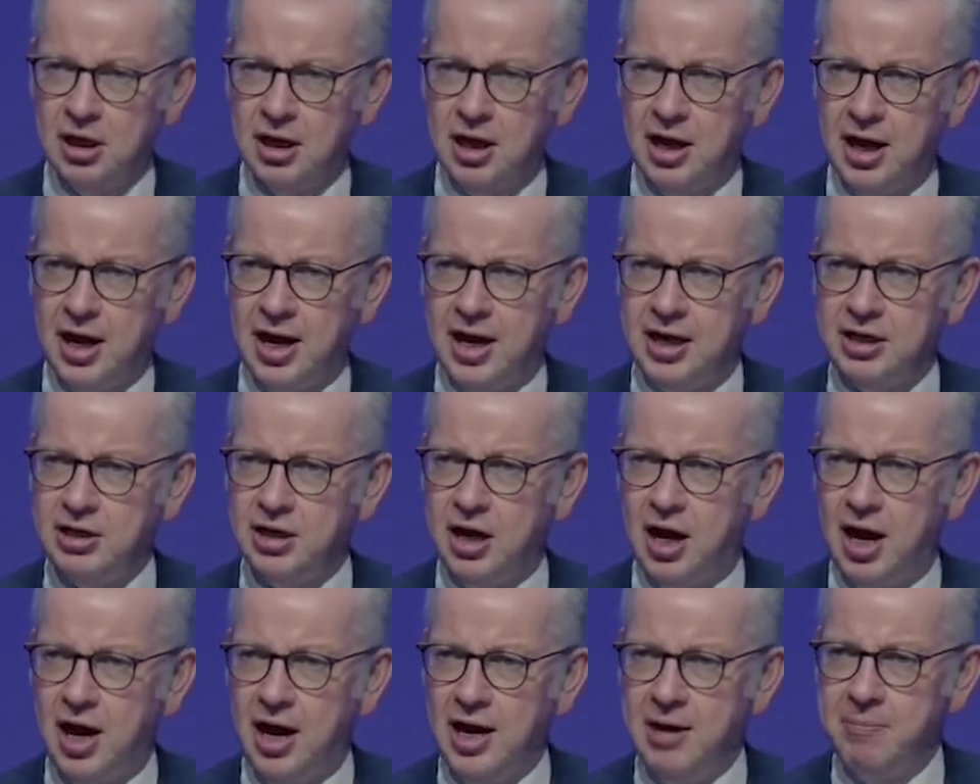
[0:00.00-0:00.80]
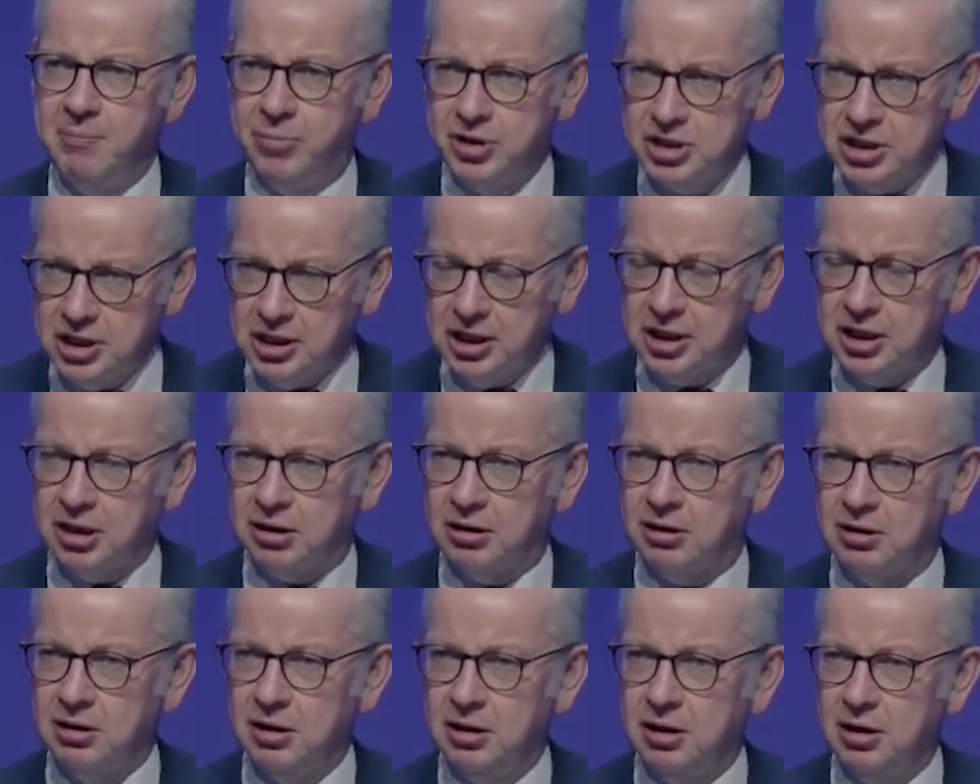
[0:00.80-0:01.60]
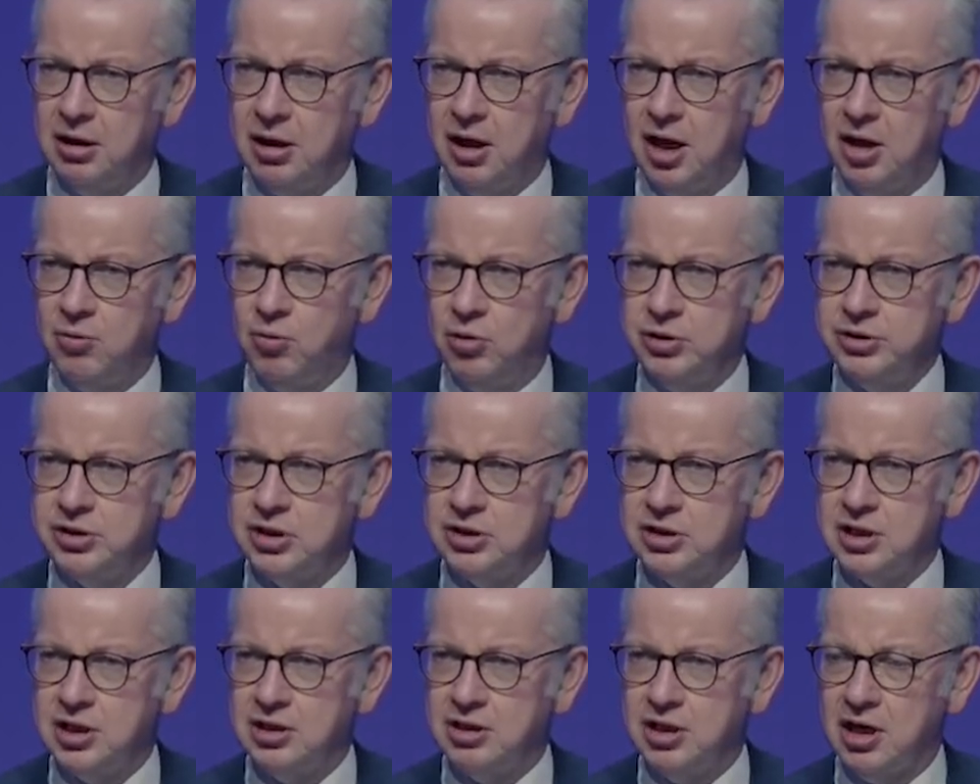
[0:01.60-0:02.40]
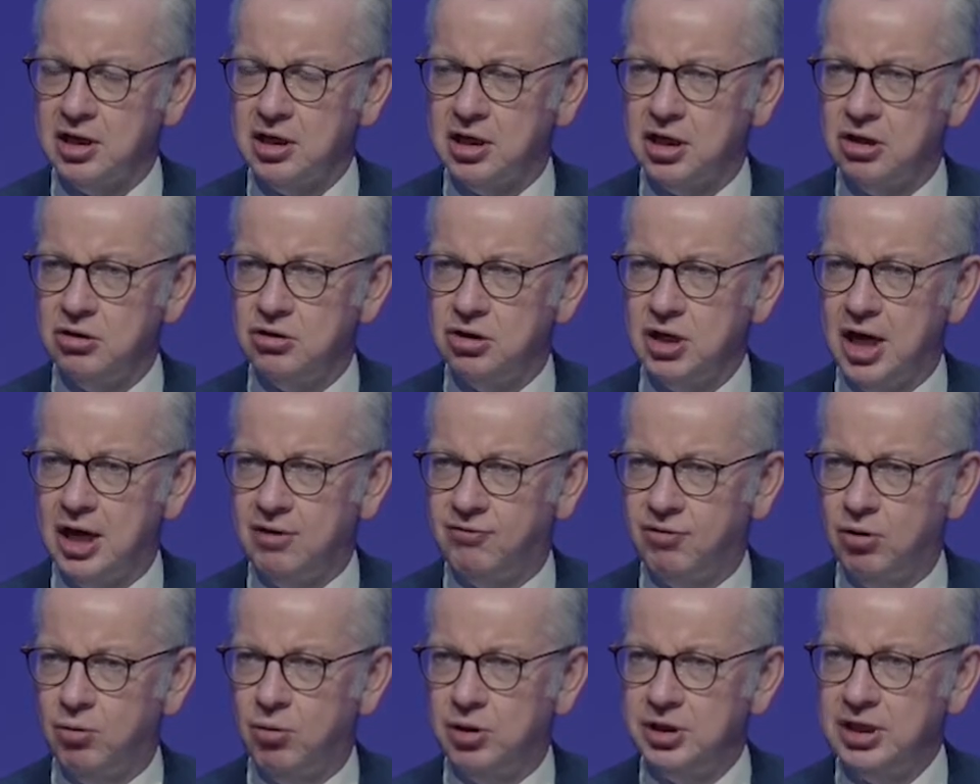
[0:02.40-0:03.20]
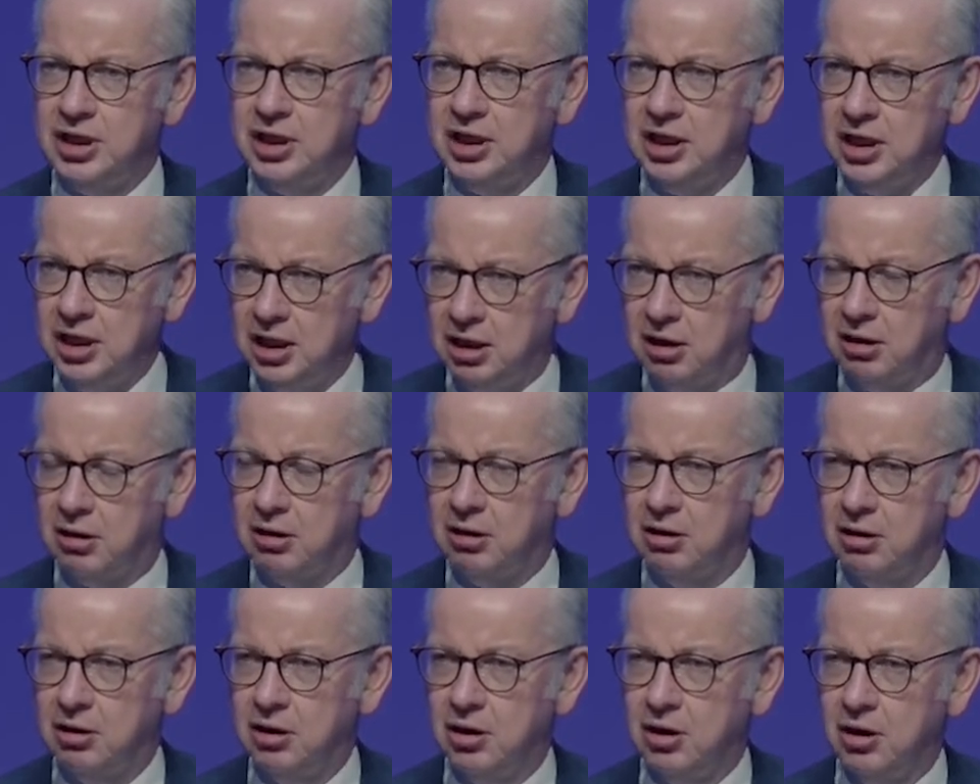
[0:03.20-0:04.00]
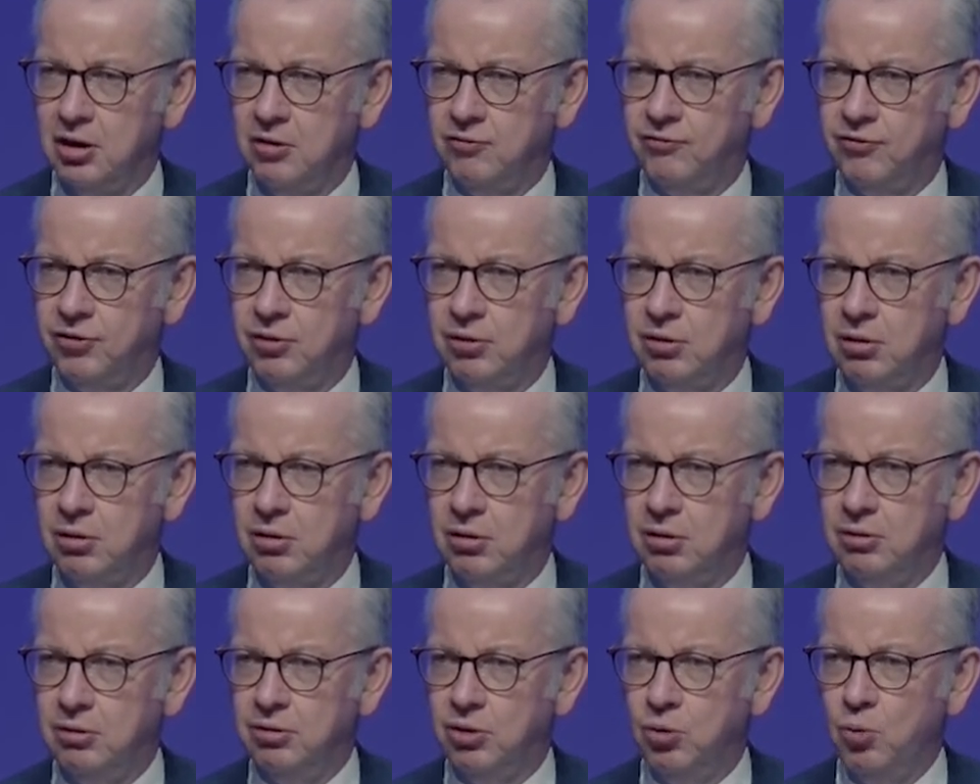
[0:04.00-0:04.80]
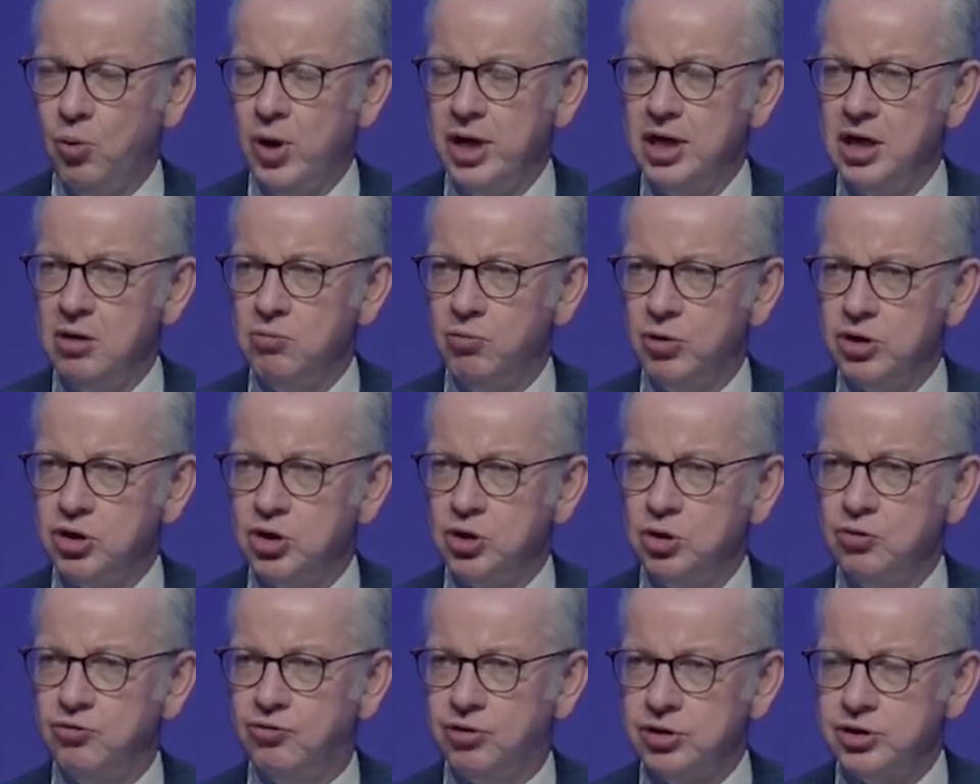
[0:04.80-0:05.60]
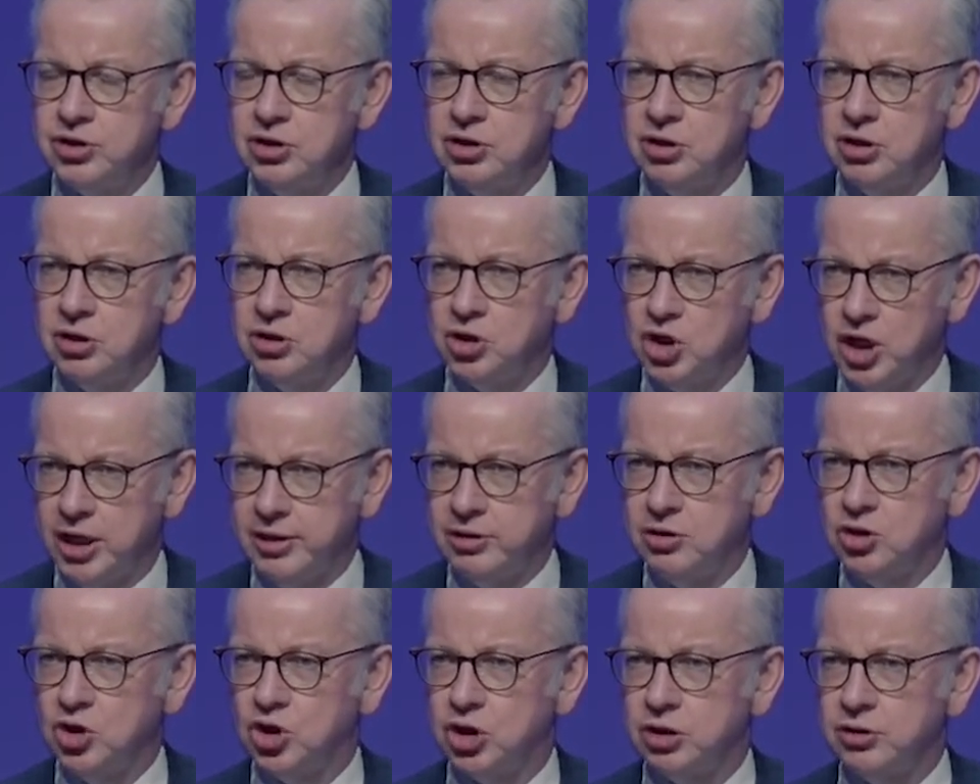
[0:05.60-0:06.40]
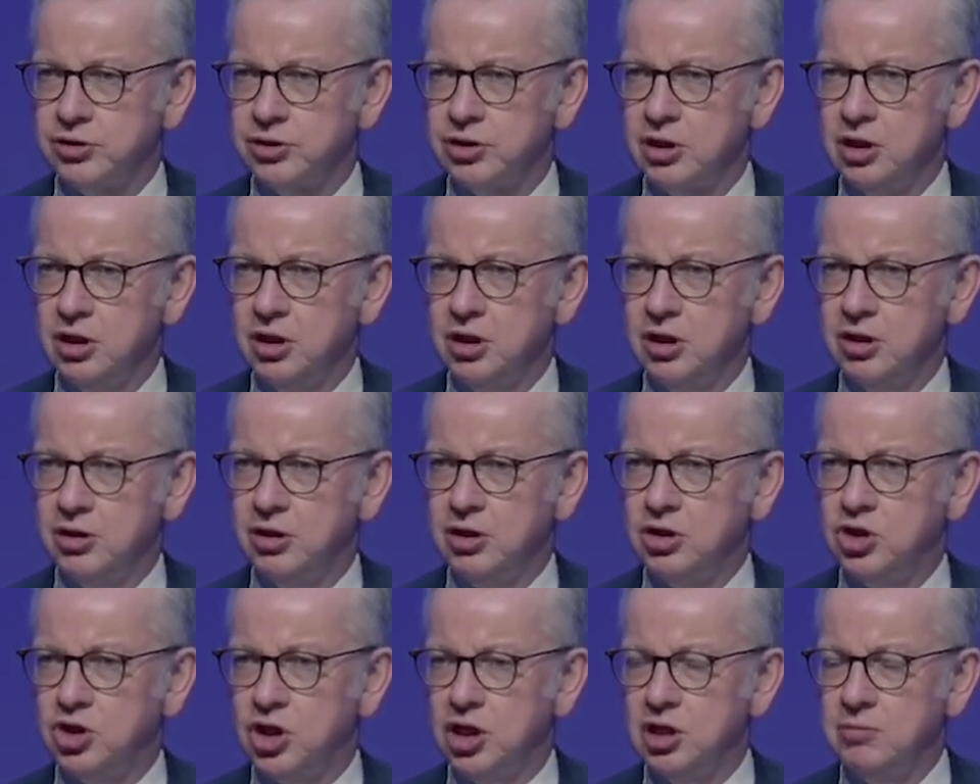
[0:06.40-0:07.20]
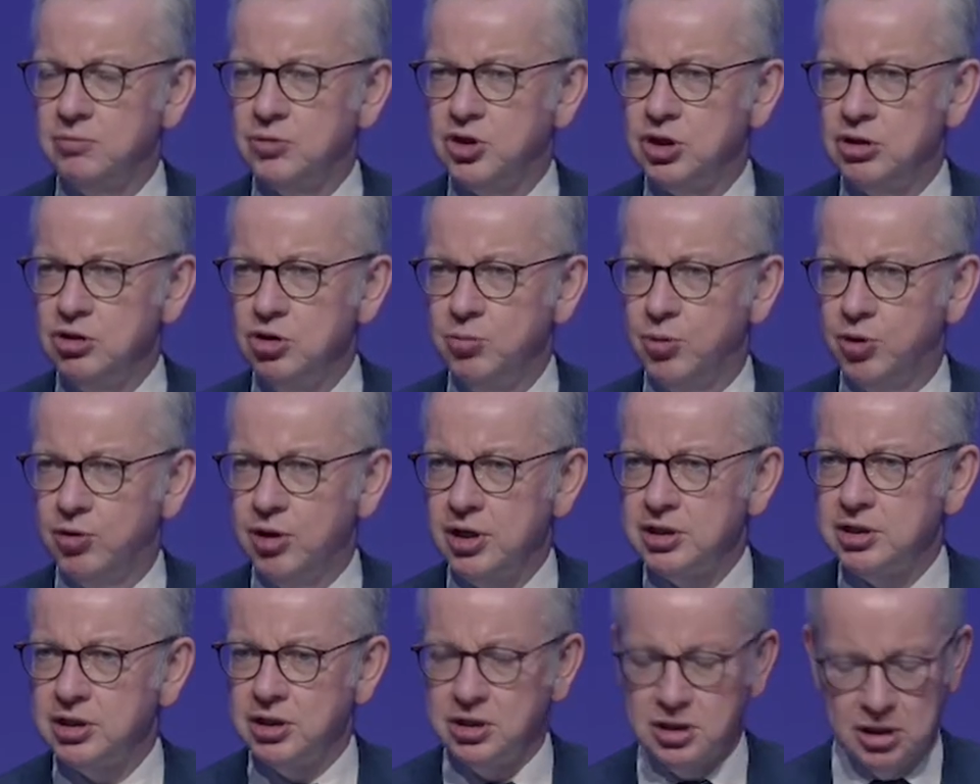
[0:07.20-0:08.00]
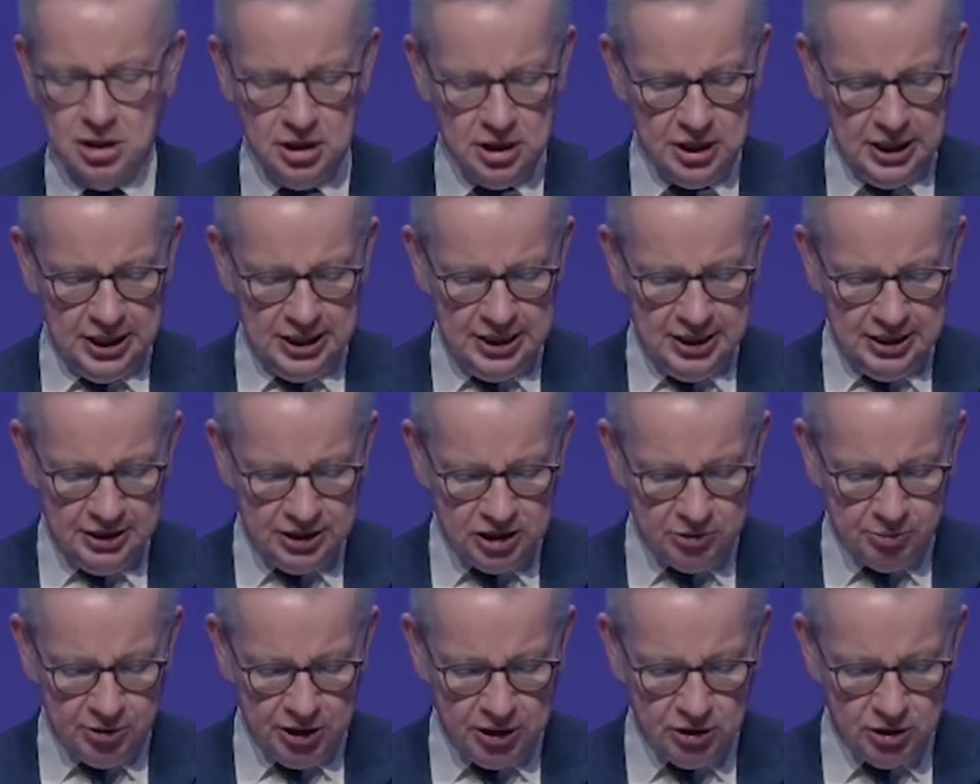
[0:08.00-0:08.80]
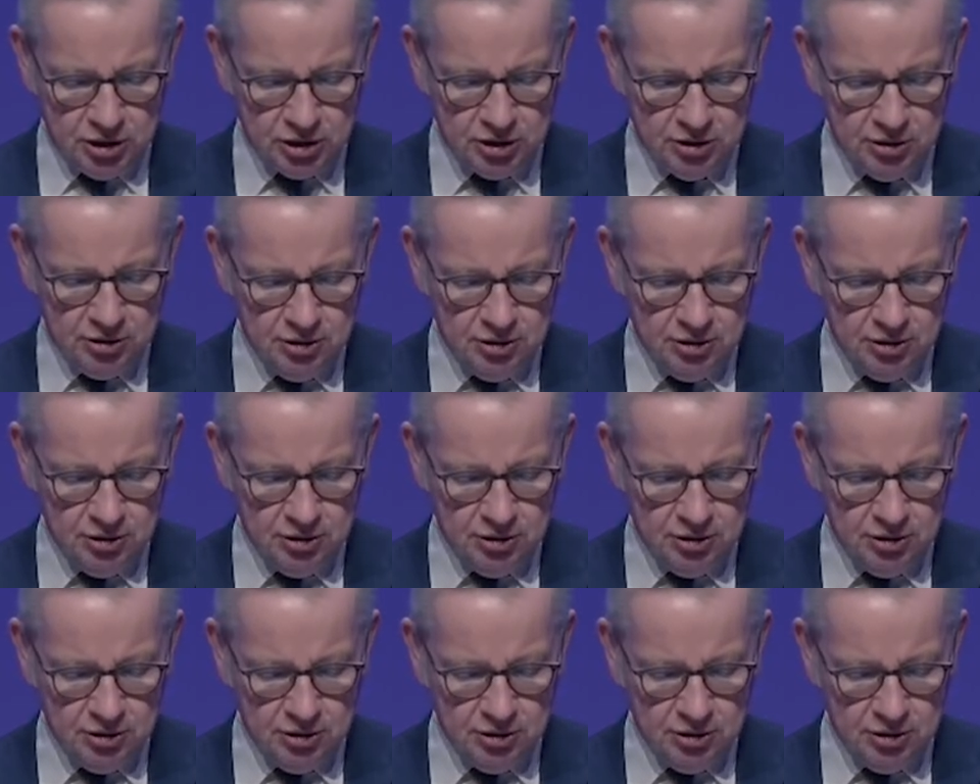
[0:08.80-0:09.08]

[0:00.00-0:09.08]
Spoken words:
And in particular, I want to say thank you to everyone here for the way in which you've risen to the challenges that James enumerated in his speech.